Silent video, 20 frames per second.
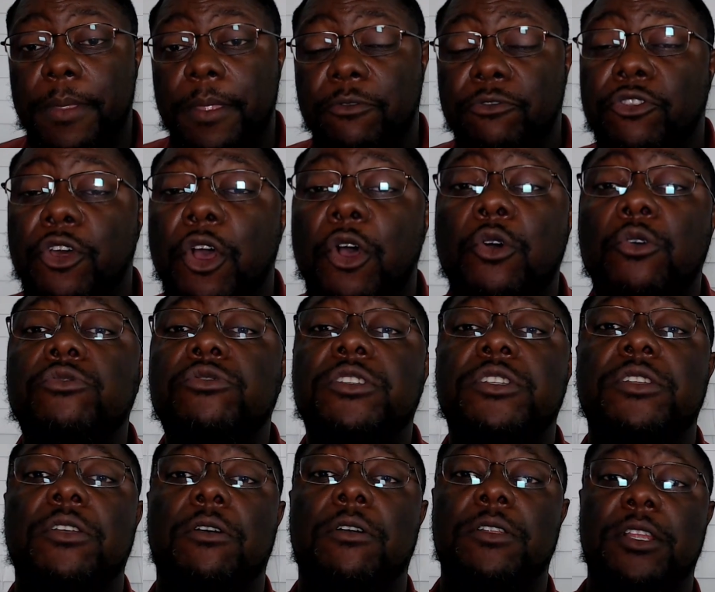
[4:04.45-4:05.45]

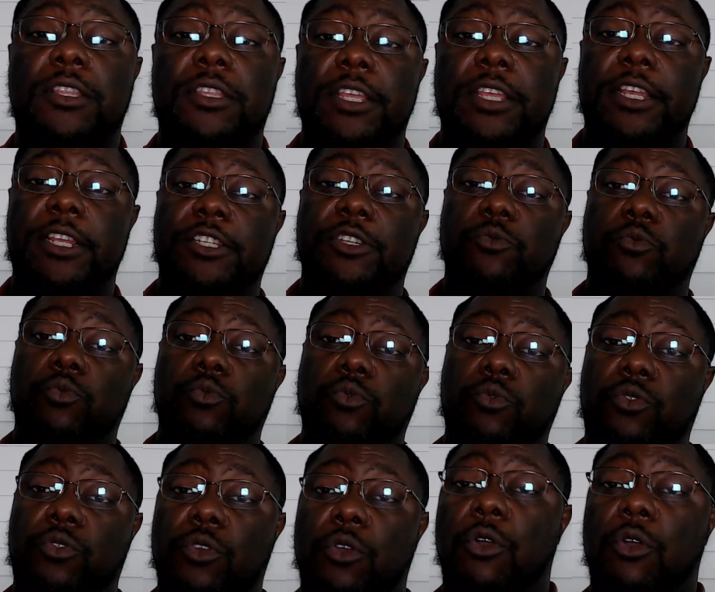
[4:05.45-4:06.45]
Those are the things,
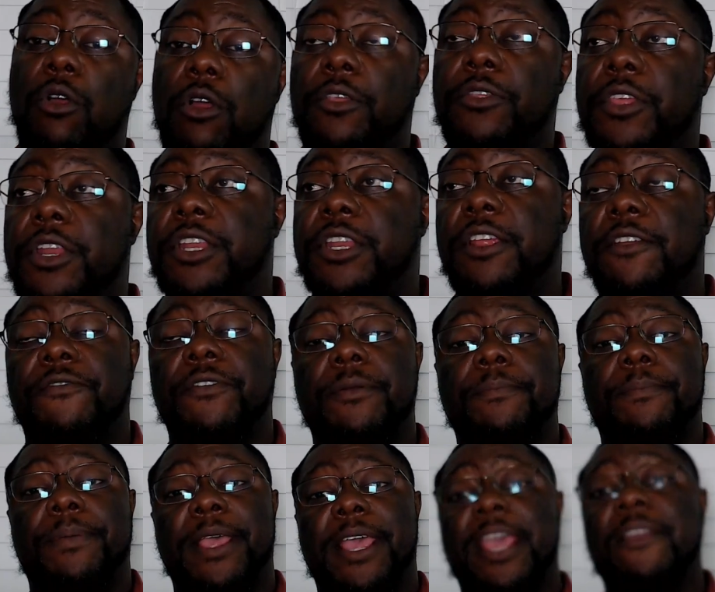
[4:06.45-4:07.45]
are the different
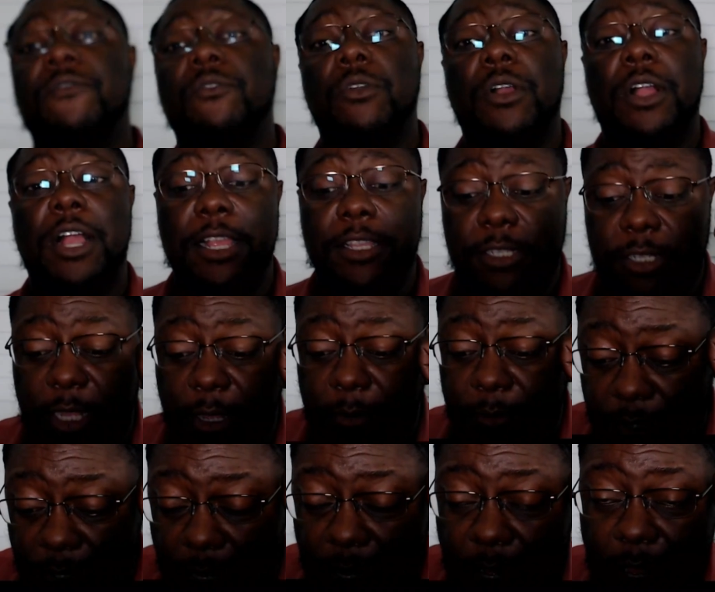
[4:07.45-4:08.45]
behavioral
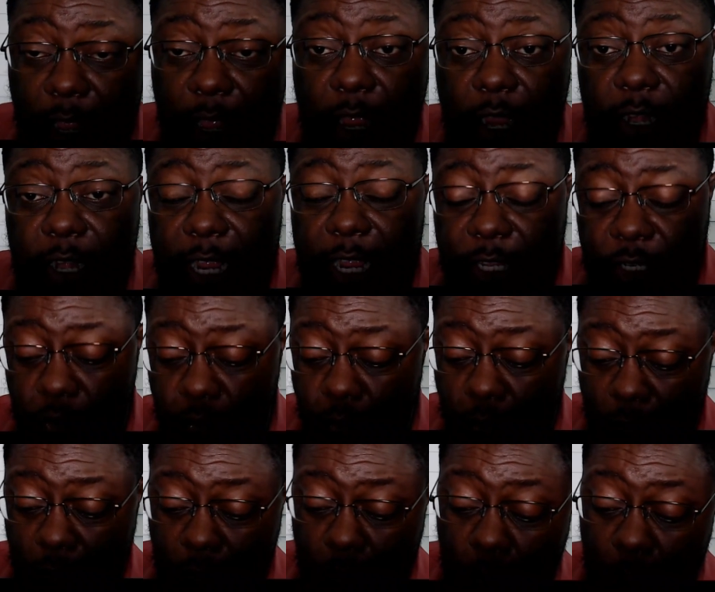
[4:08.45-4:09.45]
concepts that you
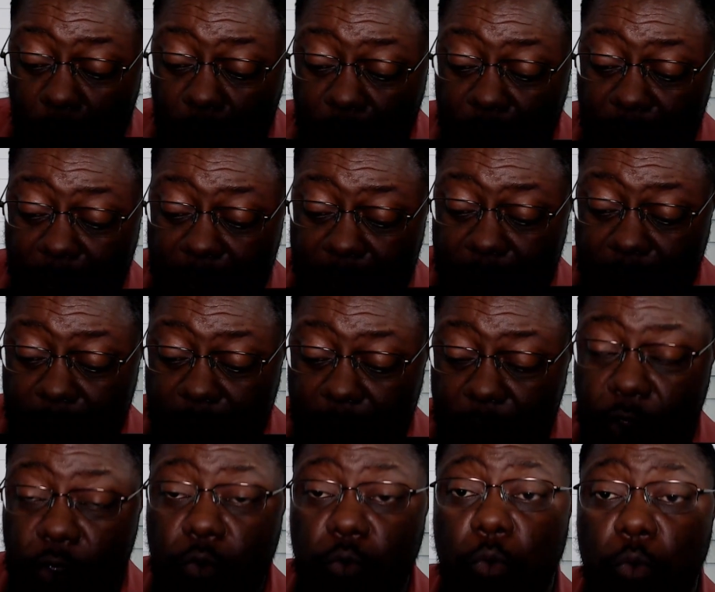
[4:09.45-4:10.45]
want to work at and
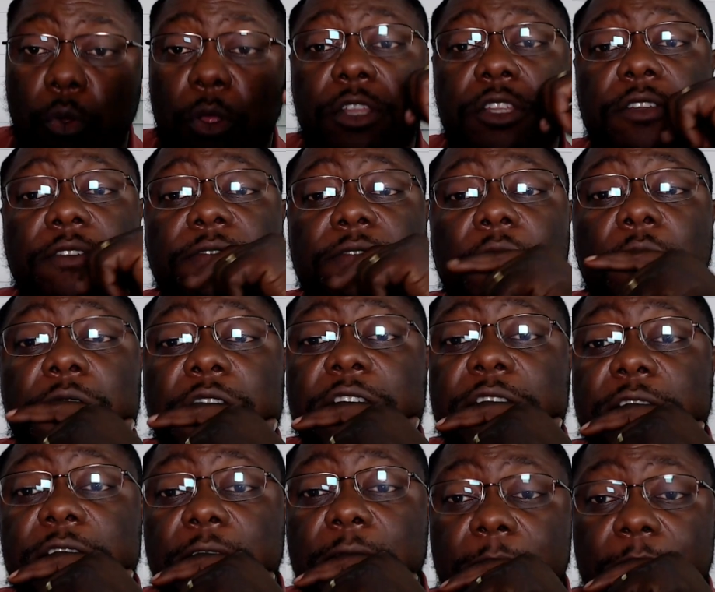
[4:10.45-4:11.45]
you want to
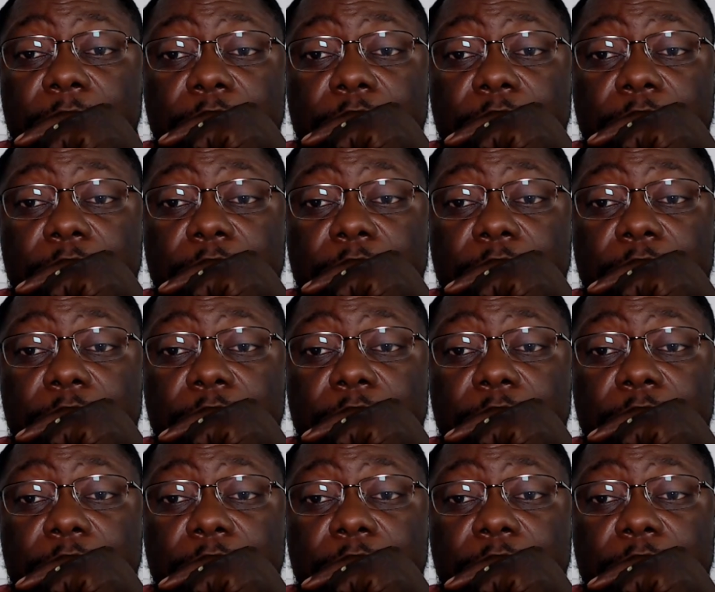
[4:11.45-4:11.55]
focus on.